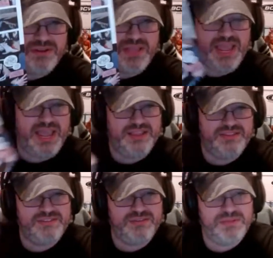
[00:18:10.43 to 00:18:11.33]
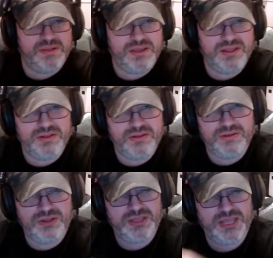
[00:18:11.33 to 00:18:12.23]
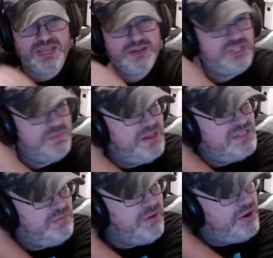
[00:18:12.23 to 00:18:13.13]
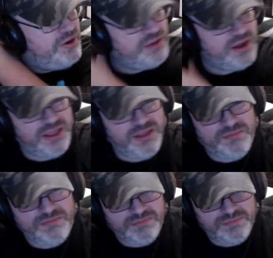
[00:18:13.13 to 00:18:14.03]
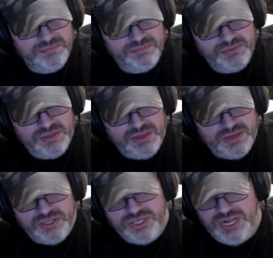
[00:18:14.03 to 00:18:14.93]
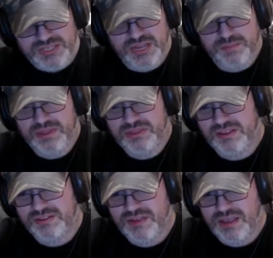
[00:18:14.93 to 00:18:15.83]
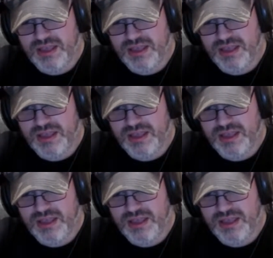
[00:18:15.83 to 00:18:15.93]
last, and then she pins the murders on him. She ends up at this